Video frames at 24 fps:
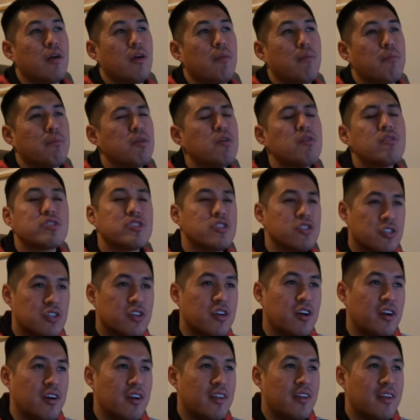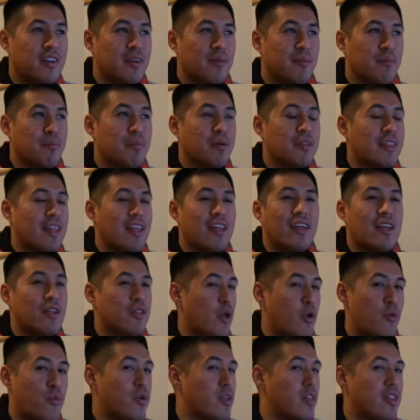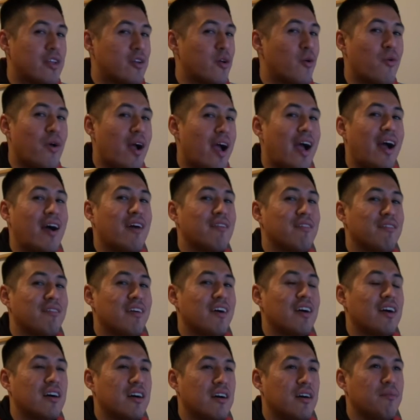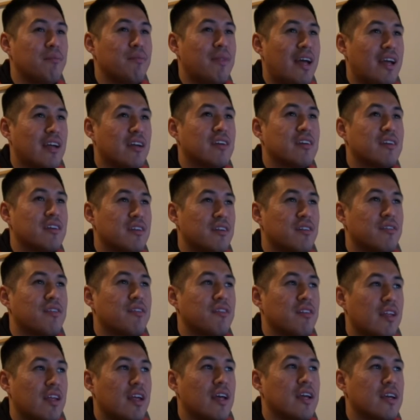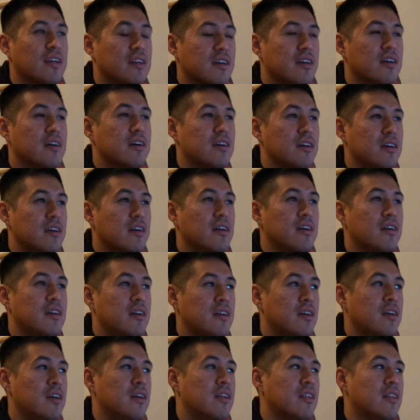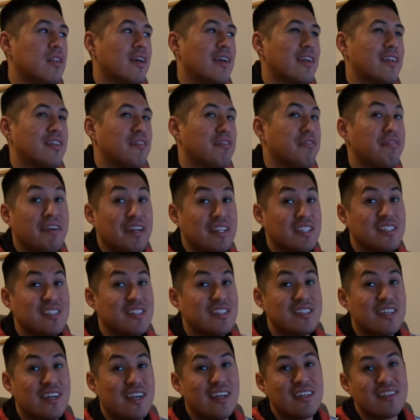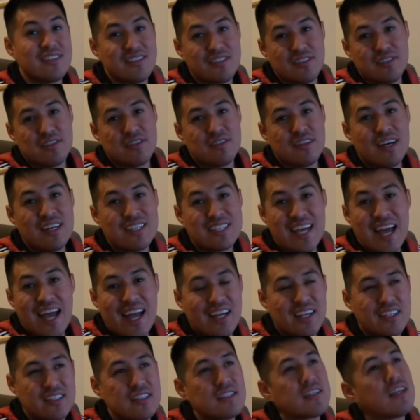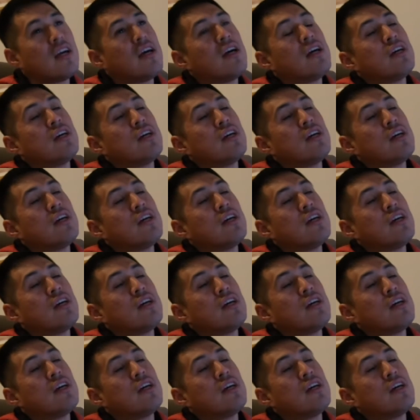Bluehost is good, but they really don't have that good of a, like defenses against attacks.